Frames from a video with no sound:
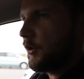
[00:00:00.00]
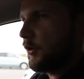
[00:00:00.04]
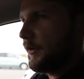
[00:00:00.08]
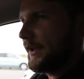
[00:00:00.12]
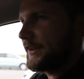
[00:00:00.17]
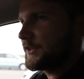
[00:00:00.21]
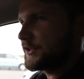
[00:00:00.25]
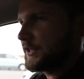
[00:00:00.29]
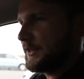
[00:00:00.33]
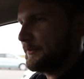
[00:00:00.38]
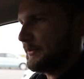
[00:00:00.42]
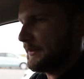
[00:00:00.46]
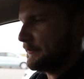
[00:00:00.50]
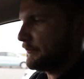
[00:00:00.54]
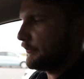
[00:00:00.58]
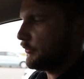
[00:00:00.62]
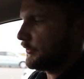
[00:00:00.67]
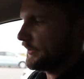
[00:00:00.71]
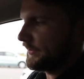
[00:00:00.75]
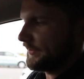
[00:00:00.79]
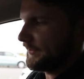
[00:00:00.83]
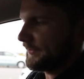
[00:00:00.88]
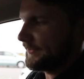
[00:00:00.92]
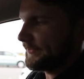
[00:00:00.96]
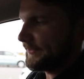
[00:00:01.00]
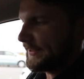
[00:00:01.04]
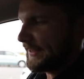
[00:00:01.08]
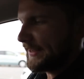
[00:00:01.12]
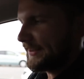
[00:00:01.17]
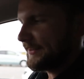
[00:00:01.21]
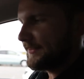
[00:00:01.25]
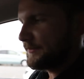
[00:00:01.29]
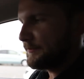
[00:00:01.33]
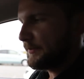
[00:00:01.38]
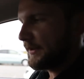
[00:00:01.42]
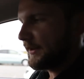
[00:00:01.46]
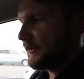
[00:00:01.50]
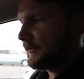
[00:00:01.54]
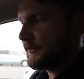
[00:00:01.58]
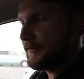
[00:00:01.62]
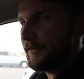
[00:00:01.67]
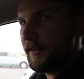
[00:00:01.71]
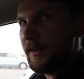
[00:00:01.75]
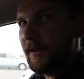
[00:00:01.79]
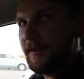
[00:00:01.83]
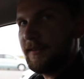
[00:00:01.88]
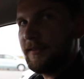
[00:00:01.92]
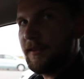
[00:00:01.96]
I'll actually be putting a second pair of
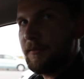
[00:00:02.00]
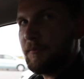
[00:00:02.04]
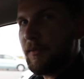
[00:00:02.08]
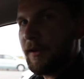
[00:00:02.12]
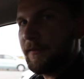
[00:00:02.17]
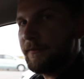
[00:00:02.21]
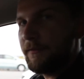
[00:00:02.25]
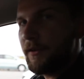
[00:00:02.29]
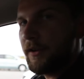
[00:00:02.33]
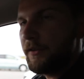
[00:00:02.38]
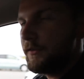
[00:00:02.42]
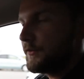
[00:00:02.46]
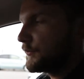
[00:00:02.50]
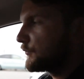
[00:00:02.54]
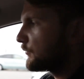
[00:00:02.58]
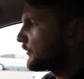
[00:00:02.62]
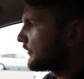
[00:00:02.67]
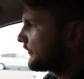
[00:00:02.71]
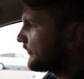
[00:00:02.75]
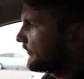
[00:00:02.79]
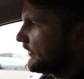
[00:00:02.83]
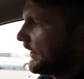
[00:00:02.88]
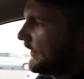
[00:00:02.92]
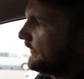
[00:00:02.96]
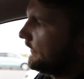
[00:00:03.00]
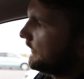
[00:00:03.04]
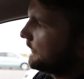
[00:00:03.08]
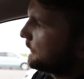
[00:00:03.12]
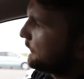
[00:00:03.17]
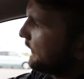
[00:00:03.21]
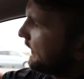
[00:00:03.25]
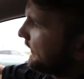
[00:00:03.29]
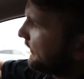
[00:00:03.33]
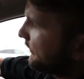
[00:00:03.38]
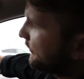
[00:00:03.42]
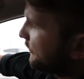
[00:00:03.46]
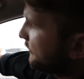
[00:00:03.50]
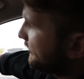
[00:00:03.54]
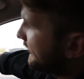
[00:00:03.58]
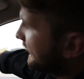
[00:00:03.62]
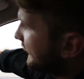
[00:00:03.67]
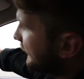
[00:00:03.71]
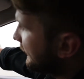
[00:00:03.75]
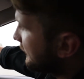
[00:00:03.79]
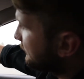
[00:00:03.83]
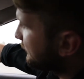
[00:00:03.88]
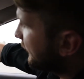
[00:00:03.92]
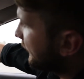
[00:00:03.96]
these in my front doors, and the tweeters will be
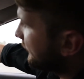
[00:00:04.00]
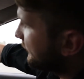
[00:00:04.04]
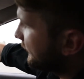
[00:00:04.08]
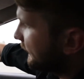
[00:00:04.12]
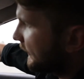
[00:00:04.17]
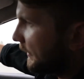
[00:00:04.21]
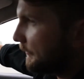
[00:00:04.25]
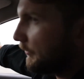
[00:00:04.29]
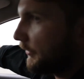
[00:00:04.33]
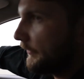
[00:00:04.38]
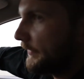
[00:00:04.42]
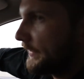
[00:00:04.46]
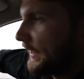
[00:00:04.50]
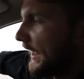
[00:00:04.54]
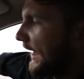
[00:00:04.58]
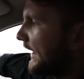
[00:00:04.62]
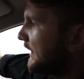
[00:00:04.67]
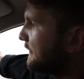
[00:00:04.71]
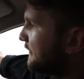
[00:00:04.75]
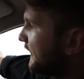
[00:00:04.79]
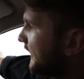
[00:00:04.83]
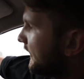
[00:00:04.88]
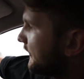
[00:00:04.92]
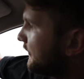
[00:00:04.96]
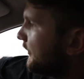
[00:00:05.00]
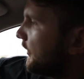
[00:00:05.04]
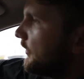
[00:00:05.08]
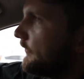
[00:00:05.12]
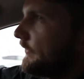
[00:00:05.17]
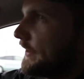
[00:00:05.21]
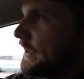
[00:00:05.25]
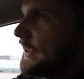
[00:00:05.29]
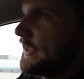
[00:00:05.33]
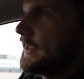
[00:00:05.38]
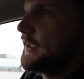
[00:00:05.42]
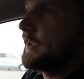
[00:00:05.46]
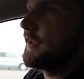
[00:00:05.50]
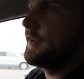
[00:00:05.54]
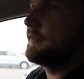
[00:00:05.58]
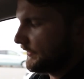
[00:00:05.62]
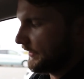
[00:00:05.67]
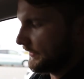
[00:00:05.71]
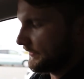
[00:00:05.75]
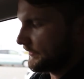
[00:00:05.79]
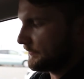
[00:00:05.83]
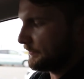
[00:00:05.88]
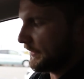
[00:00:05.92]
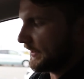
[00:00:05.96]
getting mounted up on the A-pillar over here.
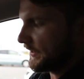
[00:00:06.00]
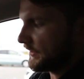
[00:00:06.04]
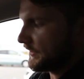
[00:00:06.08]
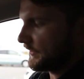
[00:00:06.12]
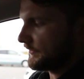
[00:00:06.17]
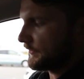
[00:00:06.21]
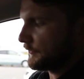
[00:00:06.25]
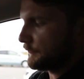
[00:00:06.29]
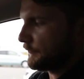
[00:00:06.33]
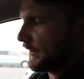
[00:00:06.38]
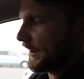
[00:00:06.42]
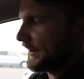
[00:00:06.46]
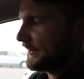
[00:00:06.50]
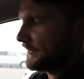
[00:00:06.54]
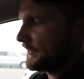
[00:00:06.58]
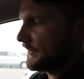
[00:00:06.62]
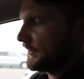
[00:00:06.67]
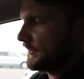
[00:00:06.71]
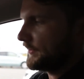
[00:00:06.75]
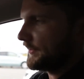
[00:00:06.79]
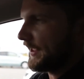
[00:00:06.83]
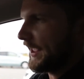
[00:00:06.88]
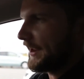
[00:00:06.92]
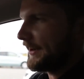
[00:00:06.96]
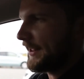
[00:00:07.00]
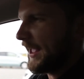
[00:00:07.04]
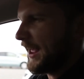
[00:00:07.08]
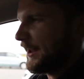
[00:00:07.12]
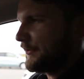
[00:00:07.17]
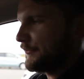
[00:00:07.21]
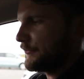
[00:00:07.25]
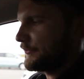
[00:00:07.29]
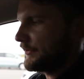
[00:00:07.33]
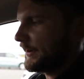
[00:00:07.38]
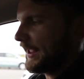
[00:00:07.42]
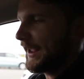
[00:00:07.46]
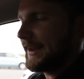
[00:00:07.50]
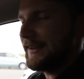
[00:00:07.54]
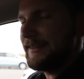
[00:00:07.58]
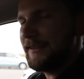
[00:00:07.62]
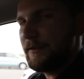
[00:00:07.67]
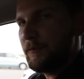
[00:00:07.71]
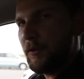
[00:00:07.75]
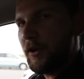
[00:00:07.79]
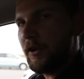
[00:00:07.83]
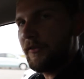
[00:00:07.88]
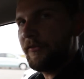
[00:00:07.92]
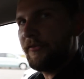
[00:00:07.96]
These speakers are rated at 180
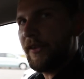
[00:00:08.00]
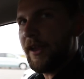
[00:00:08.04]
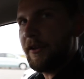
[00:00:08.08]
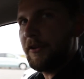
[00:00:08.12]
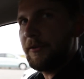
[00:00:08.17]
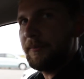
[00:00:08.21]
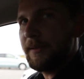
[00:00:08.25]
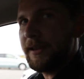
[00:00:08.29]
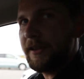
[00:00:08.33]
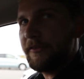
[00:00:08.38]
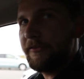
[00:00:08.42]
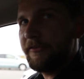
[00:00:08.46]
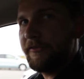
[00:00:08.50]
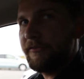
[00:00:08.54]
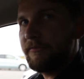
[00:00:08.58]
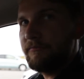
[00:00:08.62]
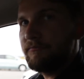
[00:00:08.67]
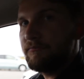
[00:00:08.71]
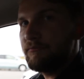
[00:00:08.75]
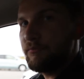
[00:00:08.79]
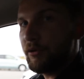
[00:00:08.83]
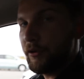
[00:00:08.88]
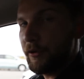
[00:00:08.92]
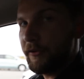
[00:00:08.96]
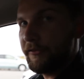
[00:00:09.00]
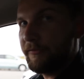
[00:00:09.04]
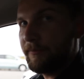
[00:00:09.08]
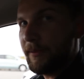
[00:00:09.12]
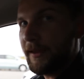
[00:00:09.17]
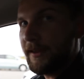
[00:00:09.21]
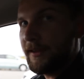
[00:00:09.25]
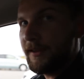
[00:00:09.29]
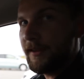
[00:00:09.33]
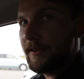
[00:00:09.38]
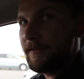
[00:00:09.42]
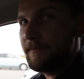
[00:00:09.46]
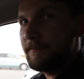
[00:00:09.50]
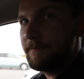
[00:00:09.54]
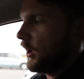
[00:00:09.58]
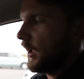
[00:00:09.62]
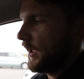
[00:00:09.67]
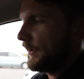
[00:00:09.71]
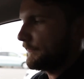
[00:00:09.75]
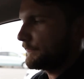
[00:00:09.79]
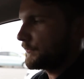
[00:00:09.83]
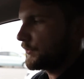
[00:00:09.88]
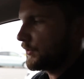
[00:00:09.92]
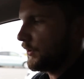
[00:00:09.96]
watts RMS per speaker.
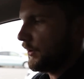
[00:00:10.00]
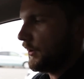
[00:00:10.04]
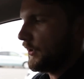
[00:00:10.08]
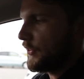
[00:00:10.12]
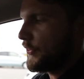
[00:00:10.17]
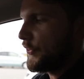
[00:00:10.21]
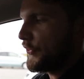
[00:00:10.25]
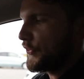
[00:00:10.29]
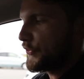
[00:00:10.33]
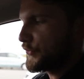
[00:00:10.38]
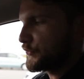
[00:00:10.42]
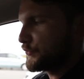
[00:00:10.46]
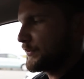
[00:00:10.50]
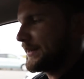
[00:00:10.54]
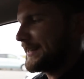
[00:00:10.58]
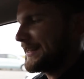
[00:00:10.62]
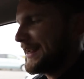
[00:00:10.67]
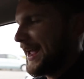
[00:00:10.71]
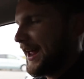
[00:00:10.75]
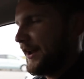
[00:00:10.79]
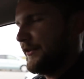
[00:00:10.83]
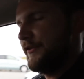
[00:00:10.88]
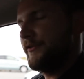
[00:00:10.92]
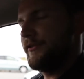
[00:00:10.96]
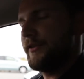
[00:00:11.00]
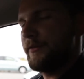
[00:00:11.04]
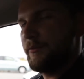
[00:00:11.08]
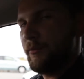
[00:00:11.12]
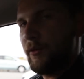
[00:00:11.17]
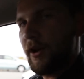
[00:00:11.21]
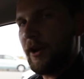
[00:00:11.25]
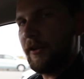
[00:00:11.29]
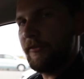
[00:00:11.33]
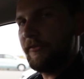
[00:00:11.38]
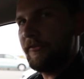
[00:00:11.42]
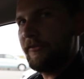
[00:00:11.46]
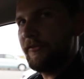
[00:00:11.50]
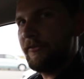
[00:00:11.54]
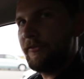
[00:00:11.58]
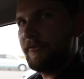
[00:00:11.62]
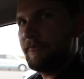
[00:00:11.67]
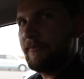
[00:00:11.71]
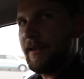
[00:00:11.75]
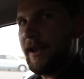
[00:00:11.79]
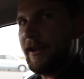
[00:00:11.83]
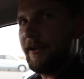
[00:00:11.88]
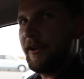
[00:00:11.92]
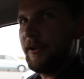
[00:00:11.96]
I've got 300 watts
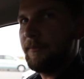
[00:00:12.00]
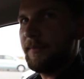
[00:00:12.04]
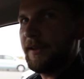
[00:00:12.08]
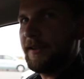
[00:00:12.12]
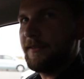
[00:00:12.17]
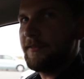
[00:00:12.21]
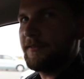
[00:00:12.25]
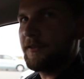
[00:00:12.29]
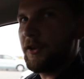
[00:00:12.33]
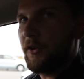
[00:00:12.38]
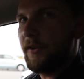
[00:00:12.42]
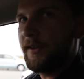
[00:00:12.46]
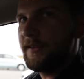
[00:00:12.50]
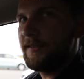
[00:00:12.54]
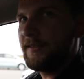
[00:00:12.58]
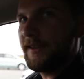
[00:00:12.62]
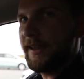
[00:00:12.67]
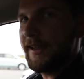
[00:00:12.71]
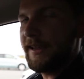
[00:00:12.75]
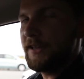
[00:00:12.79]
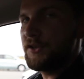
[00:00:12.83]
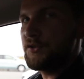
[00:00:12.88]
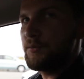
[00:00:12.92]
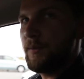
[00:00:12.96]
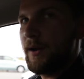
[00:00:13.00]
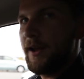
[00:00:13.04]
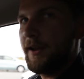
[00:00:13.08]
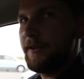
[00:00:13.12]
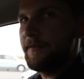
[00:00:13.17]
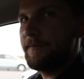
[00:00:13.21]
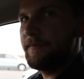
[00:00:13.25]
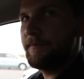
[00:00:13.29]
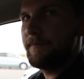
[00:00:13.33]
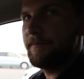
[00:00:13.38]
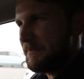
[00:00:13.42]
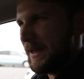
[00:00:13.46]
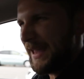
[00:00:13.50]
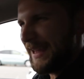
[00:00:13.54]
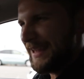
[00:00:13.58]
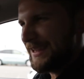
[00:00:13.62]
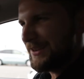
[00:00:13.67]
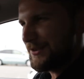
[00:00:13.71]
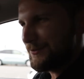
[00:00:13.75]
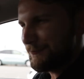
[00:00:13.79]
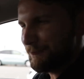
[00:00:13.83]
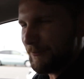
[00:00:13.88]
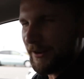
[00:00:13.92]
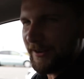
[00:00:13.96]
RMS going to each one, peak
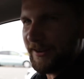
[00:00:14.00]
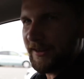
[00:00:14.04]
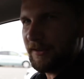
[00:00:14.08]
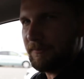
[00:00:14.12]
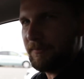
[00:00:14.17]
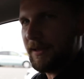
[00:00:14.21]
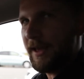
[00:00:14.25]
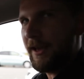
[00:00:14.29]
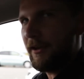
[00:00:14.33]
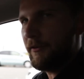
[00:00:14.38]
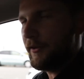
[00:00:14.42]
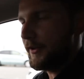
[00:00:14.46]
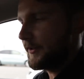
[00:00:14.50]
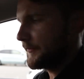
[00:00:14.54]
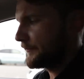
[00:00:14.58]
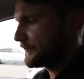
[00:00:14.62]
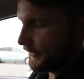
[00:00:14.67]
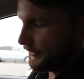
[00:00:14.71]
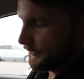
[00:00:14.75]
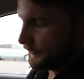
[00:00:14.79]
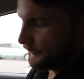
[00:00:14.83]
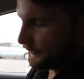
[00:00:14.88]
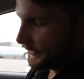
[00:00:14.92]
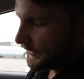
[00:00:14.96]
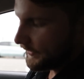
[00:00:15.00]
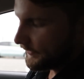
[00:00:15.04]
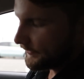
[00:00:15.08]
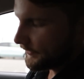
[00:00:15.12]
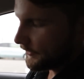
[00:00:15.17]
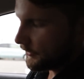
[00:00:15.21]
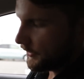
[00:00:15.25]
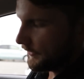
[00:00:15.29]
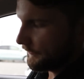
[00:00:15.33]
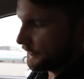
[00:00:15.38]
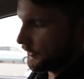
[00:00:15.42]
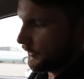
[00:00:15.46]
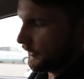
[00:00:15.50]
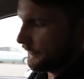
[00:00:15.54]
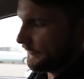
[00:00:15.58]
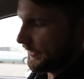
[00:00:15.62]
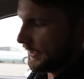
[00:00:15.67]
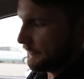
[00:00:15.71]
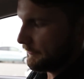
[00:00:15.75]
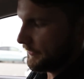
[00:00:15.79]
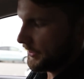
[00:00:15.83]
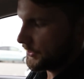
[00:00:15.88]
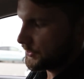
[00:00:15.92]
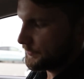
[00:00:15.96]
running power. But the reason I've got
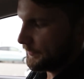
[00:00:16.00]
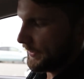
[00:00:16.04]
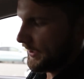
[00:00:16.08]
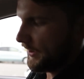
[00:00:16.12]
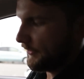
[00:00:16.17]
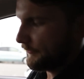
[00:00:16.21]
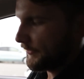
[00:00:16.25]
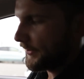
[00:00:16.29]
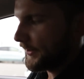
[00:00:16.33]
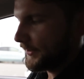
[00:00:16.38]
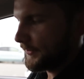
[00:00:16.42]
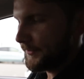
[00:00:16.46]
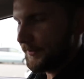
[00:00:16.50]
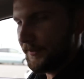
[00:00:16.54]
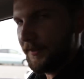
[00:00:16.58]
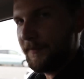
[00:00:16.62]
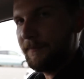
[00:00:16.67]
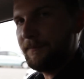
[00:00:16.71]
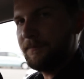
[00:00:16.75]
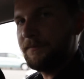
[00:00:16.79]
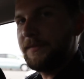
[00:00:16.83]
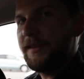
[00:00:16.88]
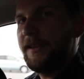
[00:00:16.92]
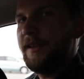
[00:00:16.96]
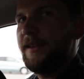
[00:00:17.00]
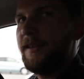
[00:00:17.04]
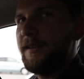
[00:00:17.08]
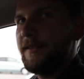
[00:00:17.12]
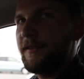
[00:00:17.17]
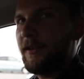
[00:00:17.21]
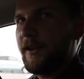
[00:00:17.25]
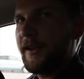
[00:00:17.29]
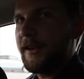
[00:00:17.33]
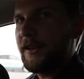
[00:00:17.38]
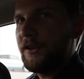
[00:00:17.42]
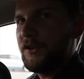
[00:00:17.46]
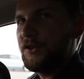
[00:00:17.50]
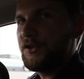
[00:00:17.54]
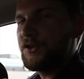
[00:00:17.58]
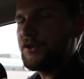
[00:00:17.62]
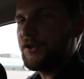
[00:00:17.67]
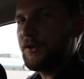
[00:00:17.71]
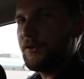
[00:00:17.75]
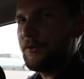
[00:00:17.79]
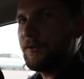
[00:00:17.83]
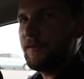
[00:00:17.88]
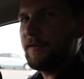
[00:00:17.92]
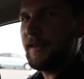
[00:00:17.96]
that much power running to them is I can
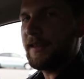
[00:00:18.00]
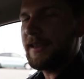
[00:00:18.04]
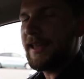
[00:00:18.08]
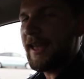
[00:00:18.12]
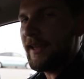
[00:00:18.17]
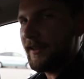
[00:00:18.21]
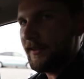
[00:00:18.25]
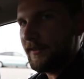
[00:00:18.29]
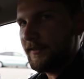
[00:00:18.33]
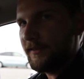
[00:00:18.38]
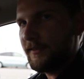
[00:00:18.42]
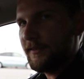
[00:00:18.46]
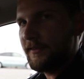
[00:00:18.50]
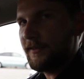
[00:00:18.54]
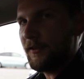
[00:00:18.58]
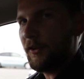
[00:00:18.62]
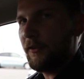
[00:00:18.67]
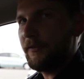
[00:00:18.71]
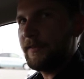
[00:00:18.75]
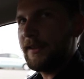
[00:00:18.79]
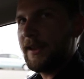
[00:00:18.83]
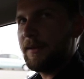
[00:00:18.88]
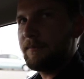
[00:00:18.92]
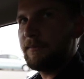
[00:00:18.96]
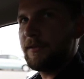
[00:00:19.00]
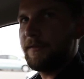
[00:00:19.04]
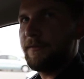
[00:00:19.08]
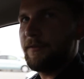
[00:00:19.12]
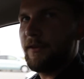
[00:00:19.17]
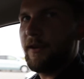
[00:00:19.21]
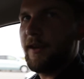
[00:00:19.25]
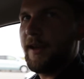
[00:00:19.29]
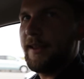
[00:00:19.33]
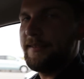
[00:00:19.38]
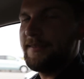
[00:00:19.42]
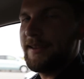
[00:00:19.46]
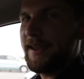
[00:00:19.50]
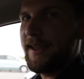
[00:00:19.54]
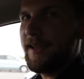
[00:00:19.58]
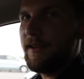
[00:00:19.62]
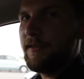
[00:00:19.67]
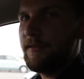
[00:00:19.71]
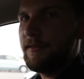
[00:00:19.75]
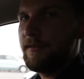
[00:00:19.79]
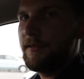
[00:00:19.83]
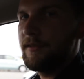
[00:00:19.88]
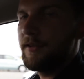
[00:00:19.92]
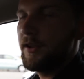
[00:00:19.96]
tune the gains on the amplifier down,
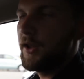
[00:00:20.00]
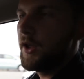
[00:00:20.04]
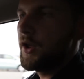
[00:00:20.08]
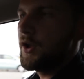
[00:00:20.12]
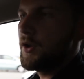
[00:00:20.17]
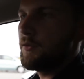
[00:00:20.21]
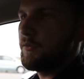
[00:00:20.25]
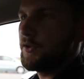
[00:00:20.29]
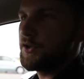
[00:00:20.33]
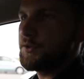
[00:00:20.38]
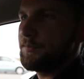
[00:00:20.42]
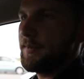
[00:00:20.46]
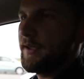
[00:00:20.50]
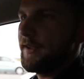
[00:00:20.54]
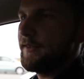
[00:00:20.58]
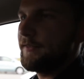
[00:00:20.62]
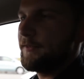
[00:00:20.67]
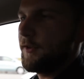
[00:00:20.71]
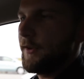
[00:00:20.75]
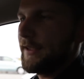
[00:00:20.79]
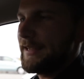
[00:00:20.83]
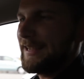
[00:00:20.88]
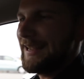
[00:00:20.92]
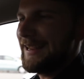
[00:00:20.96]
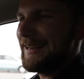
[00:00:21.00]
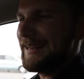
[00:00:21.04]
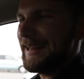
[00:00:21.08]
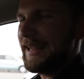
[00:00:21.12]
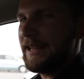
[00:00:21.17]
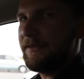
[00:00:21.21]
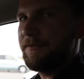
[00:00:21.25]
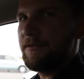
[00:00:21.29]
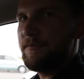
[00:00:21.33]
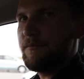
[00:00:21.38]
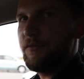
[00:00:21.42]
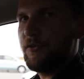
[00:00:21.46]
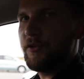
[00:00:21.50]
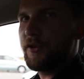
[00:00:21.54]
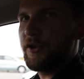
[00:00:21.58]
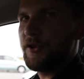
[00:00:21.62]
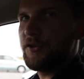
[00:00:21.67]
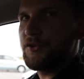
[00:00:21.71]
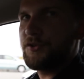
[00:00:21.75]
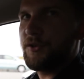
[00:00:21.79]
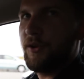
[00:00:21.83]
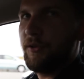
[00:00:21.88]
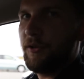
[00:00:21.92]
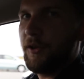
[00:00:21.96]
which means I get even more
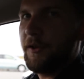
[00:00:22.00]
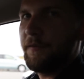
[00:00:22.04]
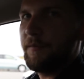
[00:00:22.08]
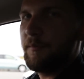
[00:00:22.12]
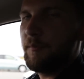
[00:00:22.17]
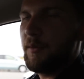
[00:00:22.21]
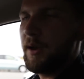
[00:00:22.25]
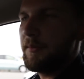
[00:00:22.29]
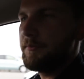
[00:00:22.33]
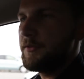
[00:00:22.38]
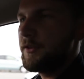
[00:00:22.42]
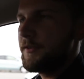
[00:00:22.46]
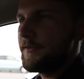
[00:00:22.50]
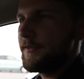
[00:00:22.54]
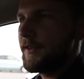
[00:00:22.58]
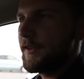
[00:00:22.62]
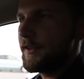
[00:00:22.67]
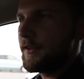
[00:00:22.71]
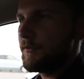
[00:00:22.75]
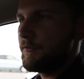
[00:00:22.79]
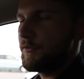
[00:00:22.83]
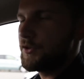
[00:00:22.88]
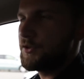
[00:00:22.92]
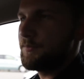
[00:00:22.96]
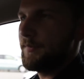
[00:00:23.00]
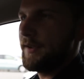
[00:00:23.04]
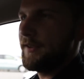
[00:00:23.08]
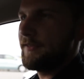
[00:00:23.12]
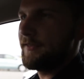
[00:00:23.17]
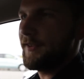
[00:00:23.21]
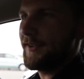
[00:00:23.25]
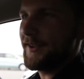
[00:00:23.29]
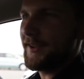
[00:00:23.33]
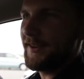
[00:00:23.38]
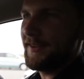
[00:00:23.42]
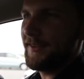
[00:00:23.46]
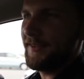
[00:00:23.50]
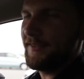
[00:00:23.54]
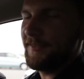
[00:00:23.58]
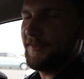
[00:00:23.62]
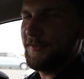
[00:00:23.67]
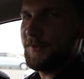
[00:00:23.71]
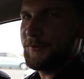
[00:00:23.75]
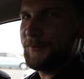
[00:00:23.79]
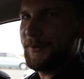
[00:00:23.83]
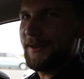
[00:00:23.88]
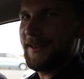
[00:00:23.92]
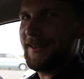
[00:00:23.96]
control over my music, which means I can listen
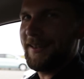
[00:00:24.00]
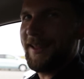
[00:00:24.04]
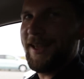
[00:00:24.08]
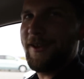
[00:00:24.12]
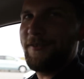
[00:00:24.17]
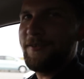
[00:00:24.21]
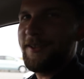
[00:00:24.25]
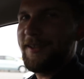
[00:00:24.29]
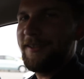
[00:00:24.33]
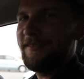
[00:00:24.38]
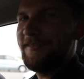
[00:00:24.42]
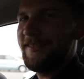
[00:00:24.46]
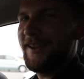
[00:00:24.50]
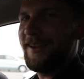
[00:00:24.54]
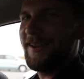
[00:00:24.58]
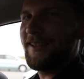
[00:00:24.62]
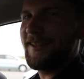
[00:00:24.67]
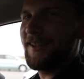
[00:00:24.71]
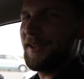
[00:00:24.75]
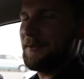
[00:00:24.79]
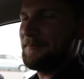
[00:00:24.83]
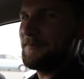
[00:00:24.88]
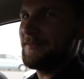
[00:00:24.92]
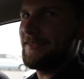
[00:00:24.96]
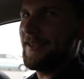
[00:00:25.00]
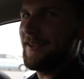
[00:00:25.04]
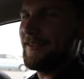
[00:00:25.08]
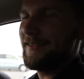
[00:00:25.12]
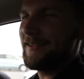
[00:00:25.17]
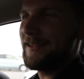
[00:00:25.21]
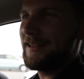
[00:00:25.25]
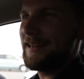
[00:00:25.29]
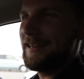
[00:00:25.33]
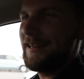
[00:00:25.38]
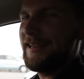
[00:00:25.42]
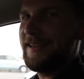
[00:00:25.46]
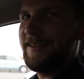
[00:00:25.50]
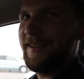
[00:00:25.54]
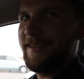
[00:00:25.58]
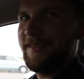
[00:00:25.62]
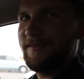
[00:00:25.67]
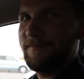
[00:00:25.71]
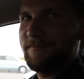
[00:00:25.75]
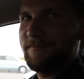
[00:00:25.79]
to it louder and it comes out cleaner.